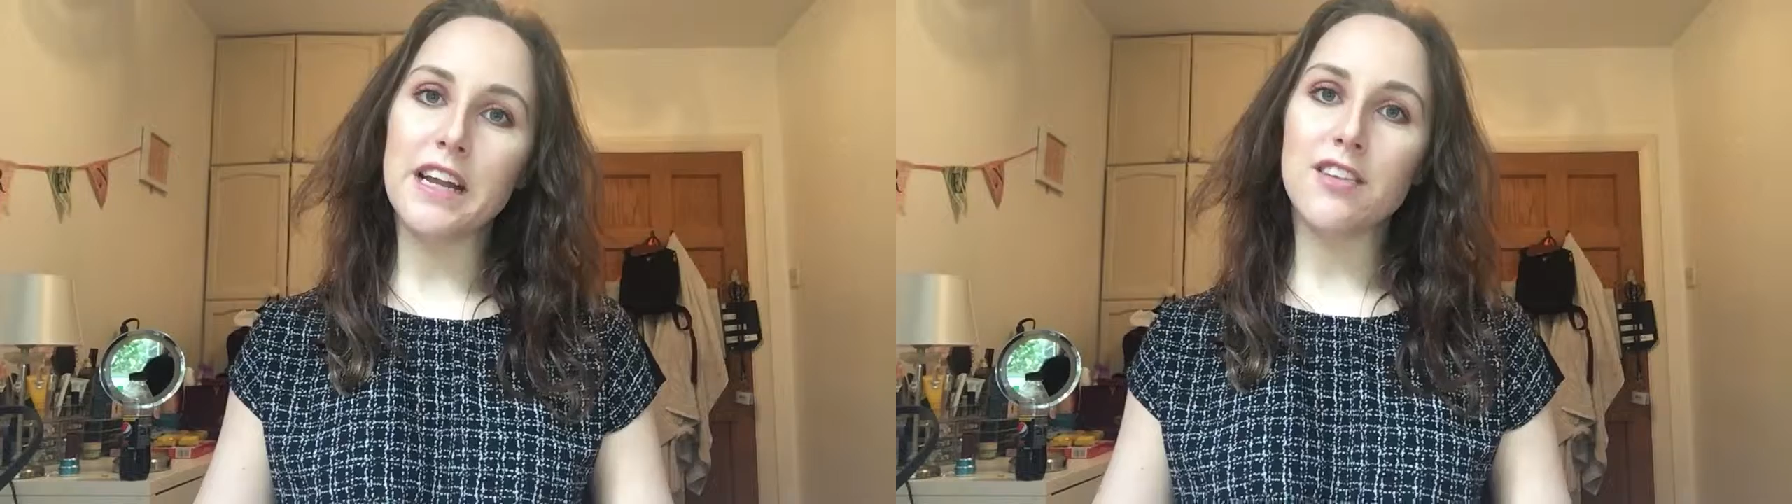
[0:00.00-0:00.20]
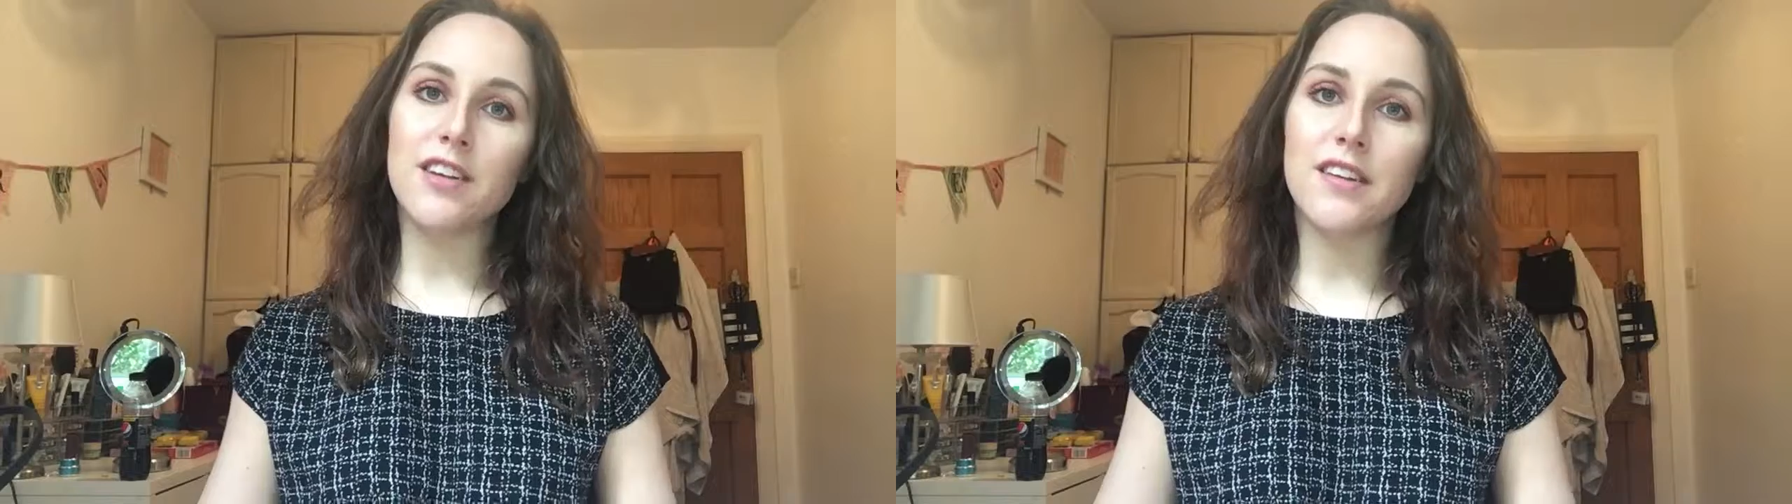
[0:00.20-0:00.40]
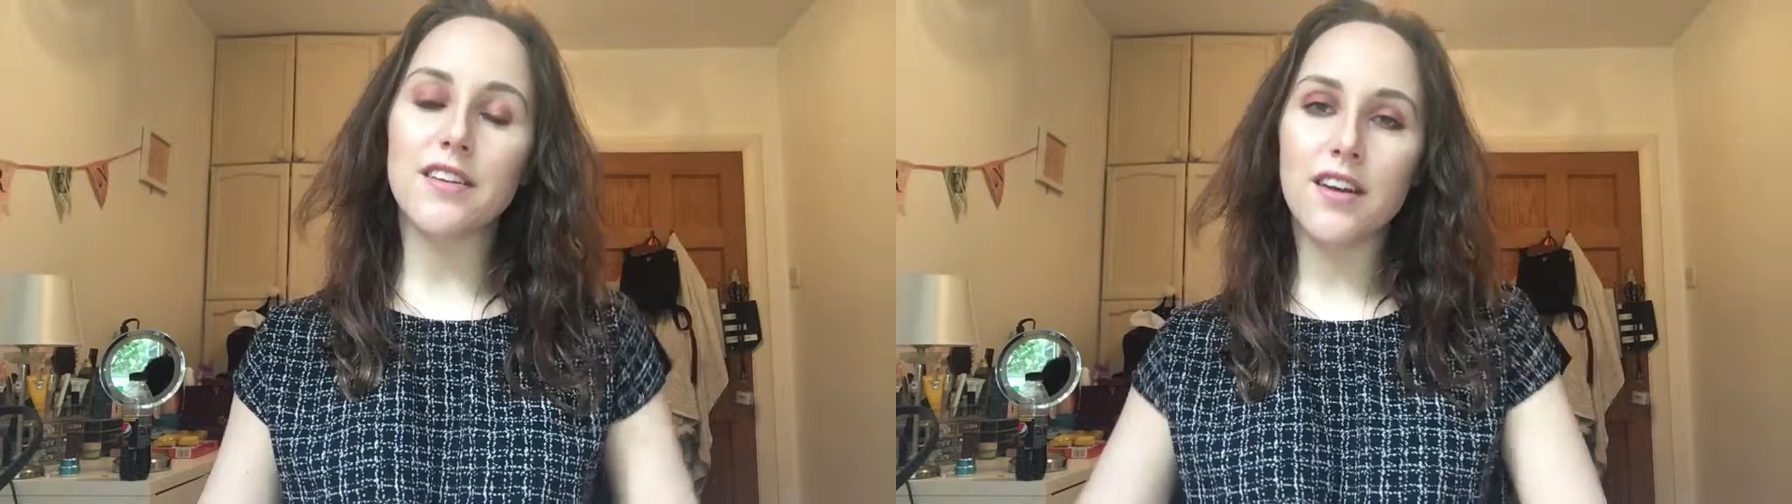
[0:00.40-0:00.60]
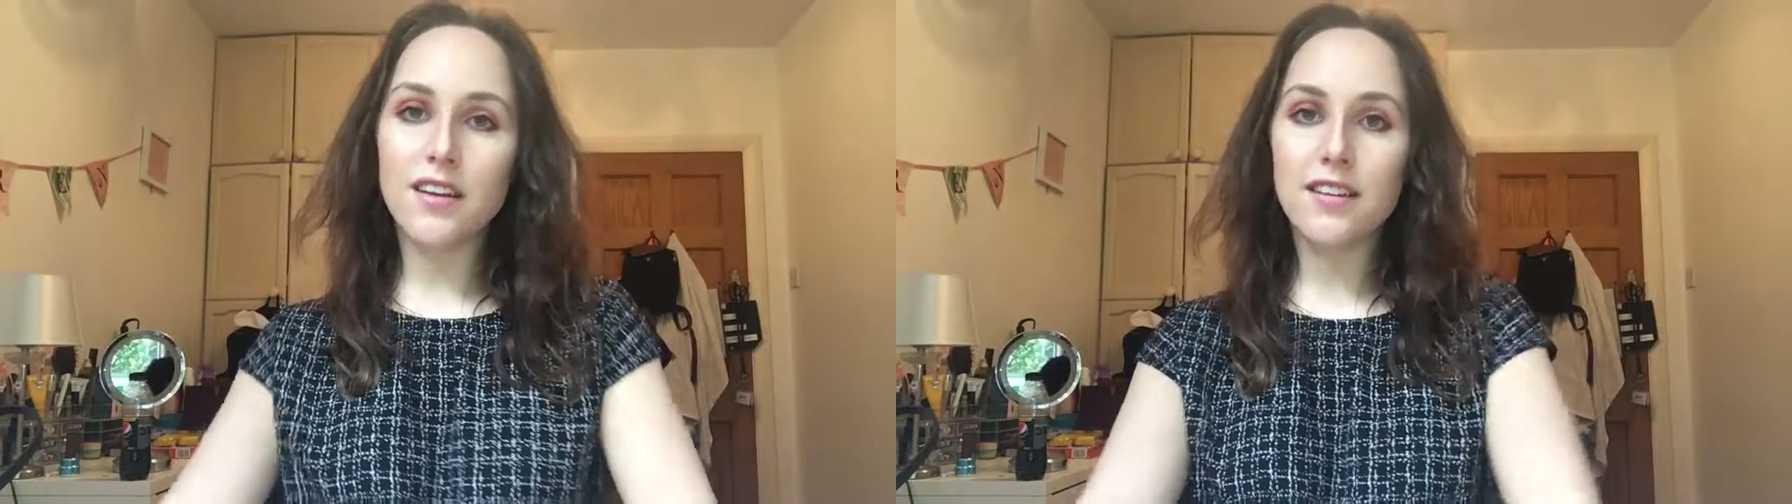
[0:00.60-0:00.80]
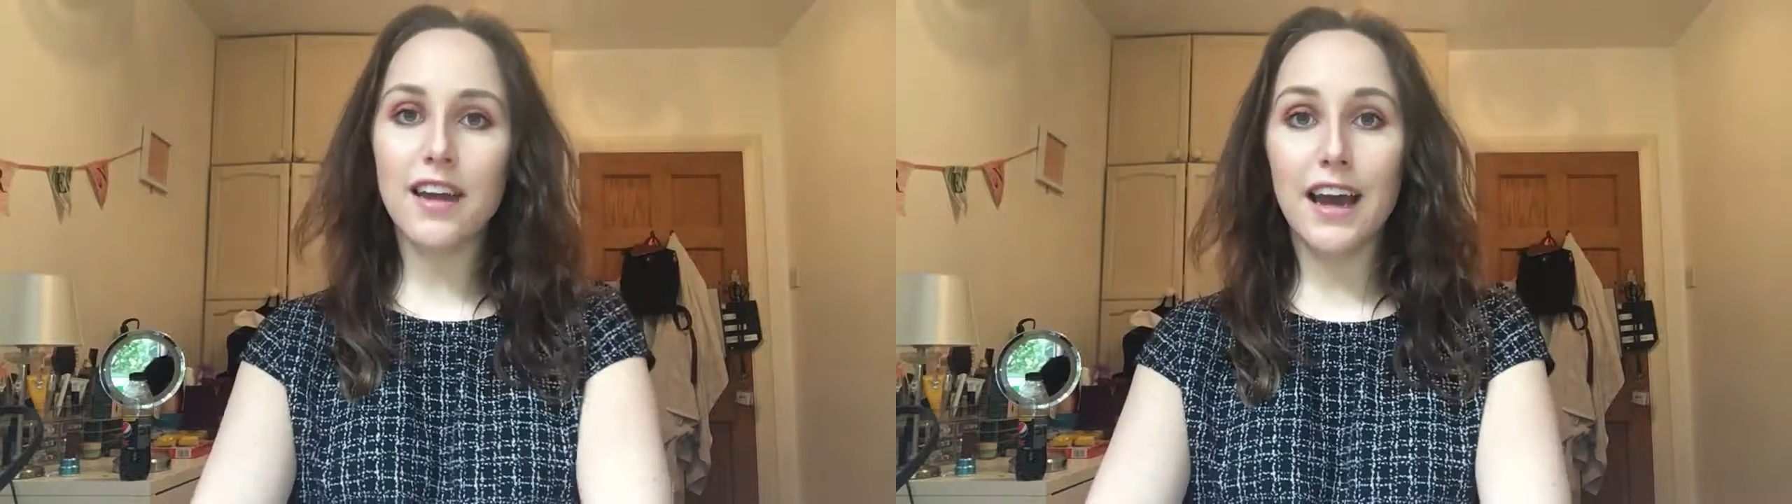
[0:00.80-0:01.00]
and she
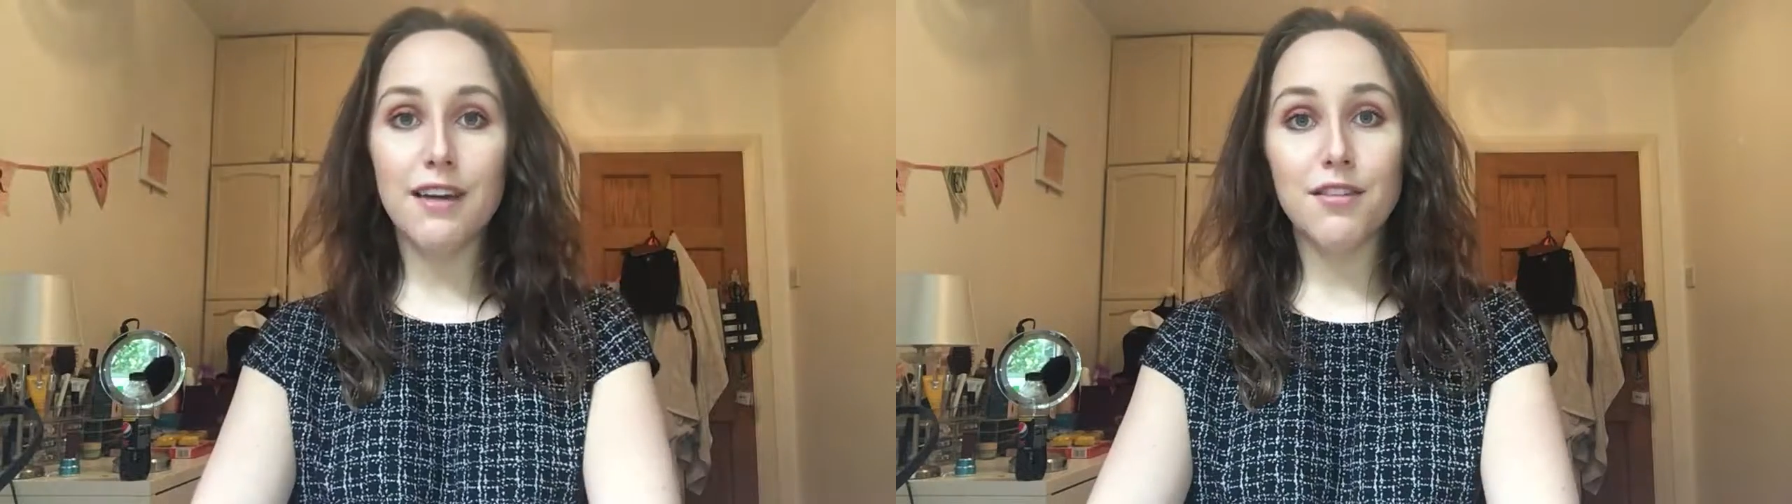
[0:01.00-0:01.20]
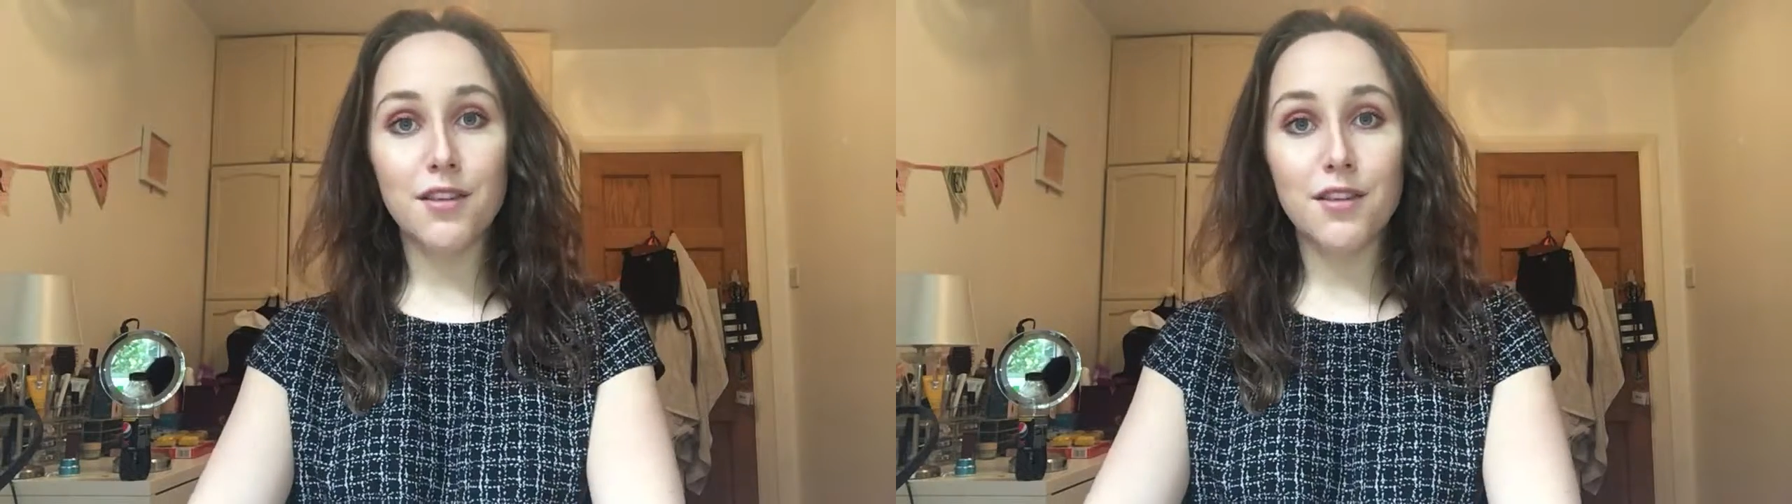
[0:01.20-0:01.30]
decided that after